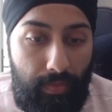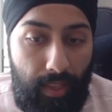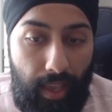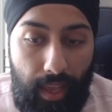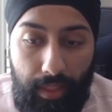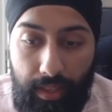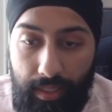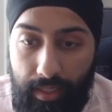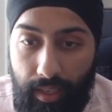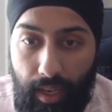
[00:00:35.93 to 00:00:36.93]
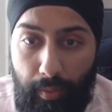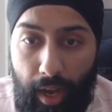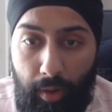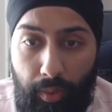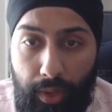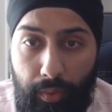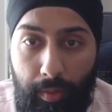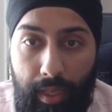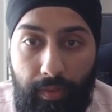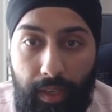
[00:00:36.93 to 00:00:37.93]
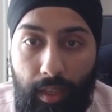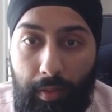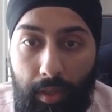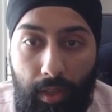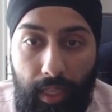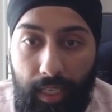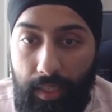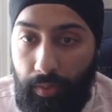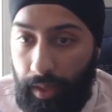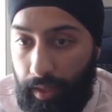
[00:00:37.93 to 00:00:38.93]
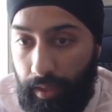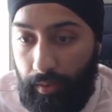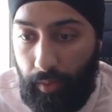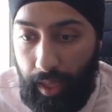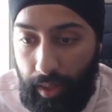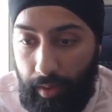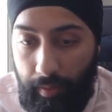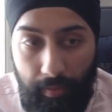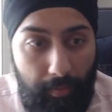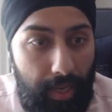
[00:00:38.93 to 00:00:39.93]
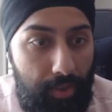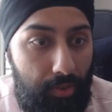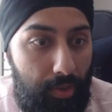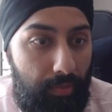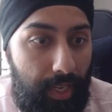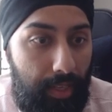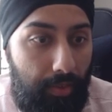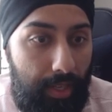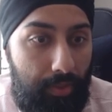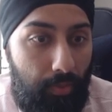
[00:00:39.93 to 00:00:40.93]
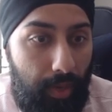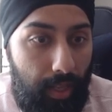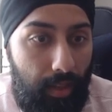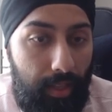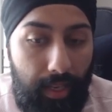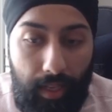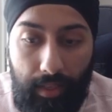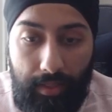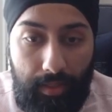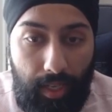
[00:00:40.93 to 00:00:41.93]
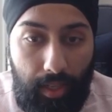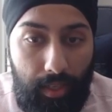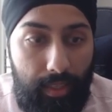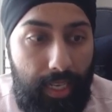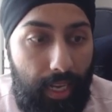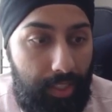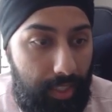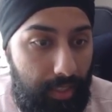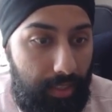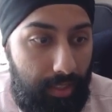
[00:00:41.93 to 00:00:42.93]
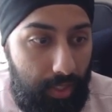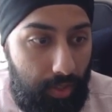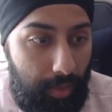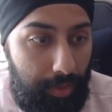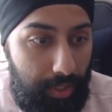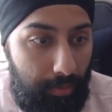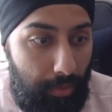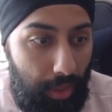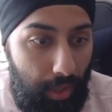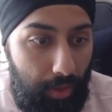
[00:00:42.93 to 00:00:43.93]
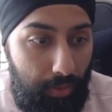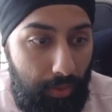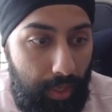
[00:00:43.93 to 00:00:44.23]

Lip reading: And this PowerPoint will be available linked with my YouTube video as well, and I'll attach it in the description below.